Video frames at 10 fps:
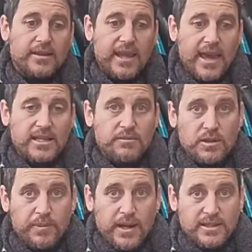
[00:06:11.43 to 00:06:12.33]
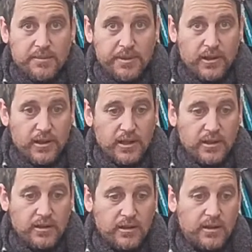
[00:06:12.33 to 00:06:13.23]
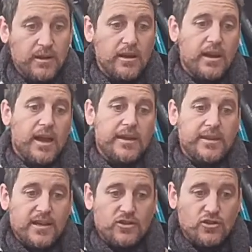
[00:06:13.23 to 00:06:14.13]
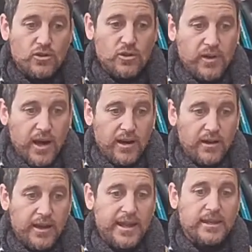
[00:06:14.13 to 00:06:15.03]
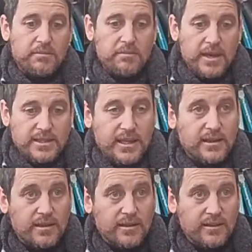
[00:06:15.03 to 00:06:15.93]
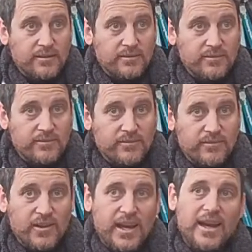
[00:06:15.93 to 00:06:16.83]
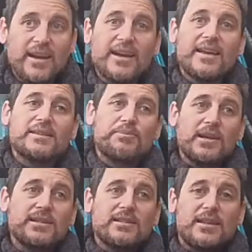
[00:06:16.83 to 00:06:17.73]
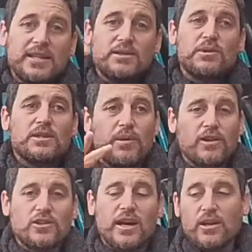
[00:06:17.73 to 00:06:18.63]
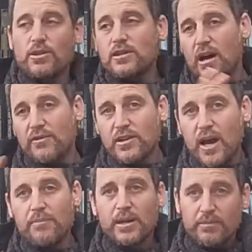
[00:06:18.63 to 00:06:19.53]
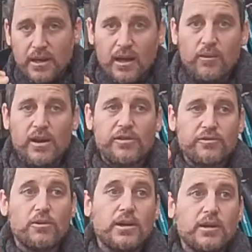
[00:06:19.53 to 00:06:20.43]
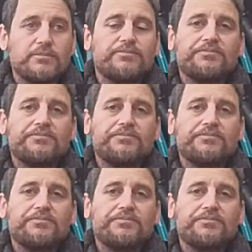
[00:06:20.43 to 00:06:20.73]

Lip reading: takes responsibility, and does tshuva, and admits it. Okay? It brings us to this week's parsha. I know it's off topic, but I want to throw it in.